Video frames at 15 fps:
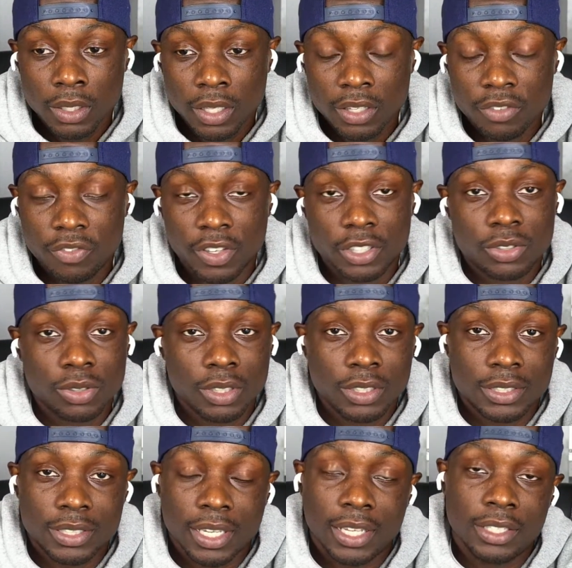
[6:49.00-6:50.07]

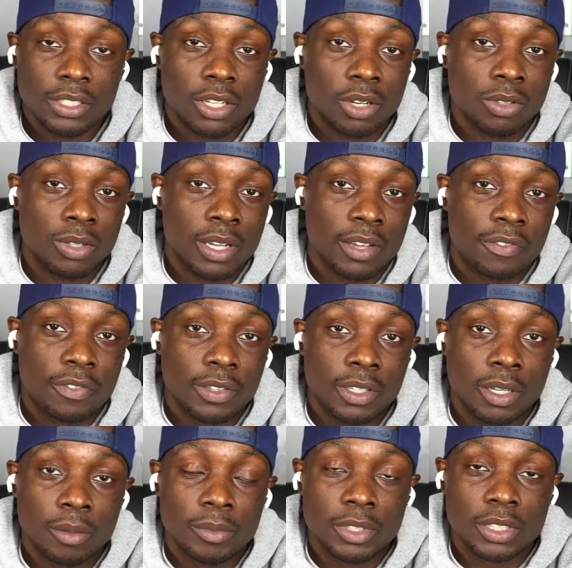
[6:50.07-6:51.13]
eventually say, F it,
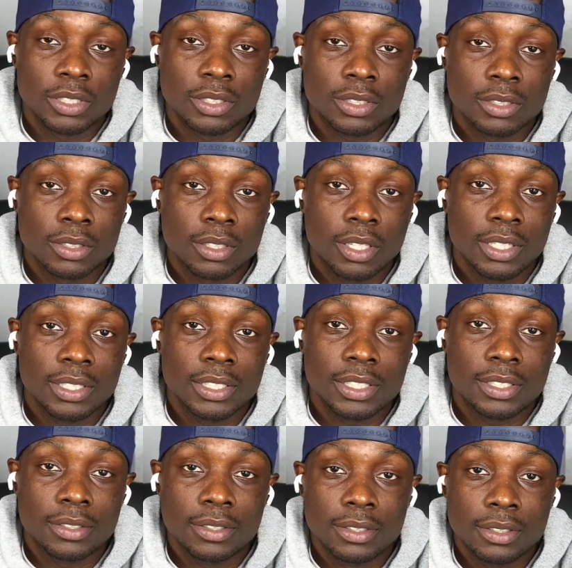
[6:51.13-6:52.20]
I'm going to just get
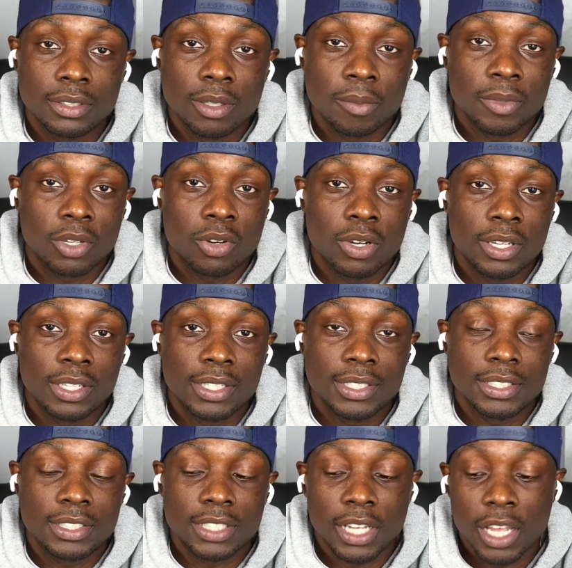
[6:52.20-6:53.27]
this, I'm going to go ahead and get
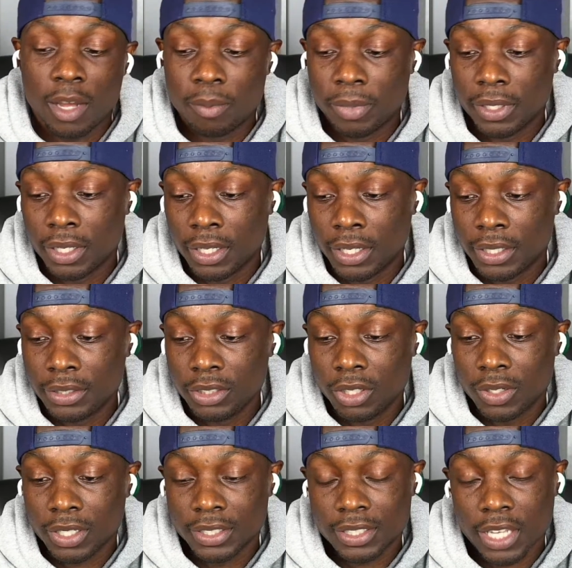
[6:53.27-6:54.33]
the jab. But,
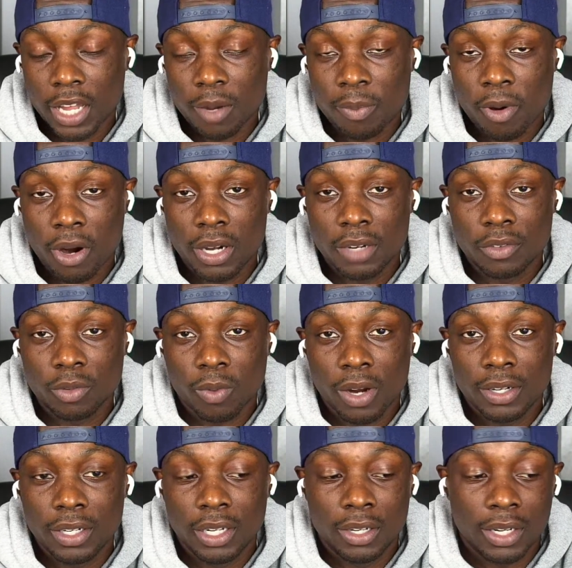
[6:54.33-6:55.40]
it's kind of part of it
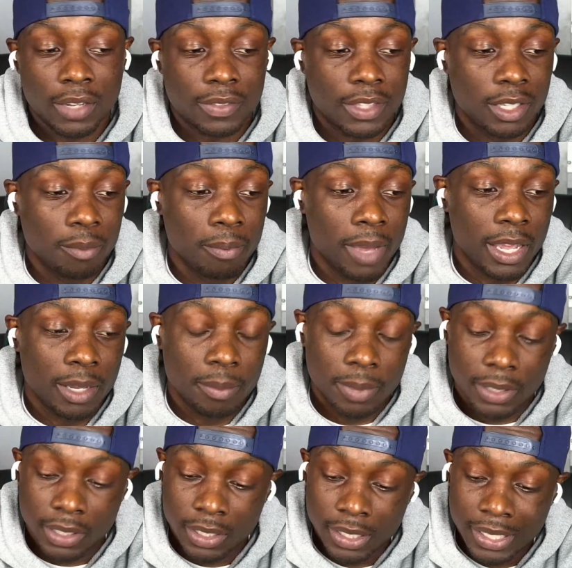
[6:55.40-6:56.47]
right now. And I think
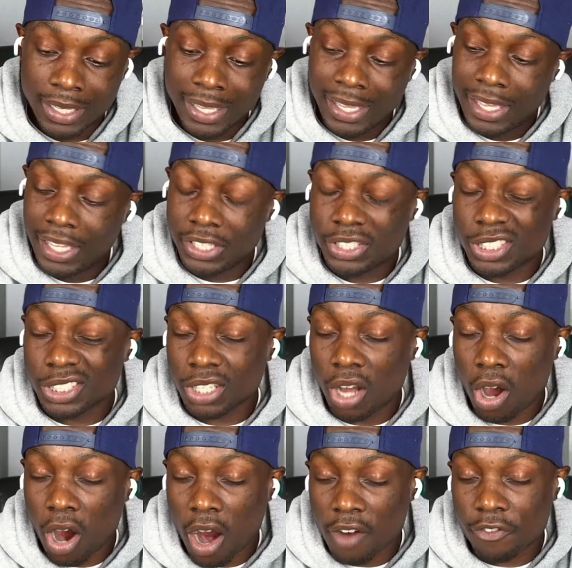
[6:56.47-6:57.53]
maybe it's just
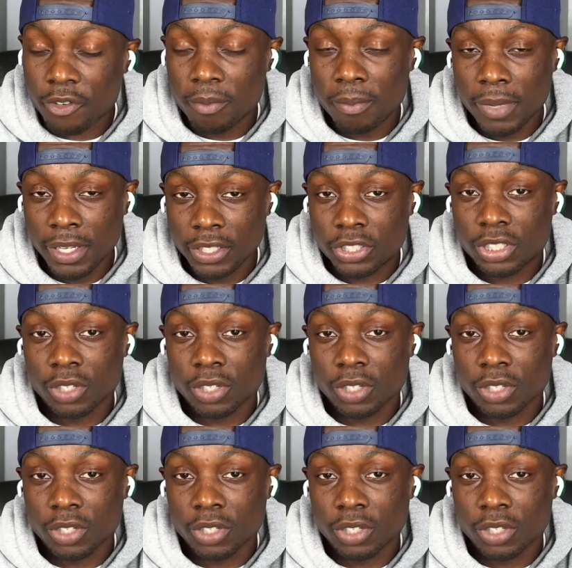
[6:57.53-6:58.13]
hard for me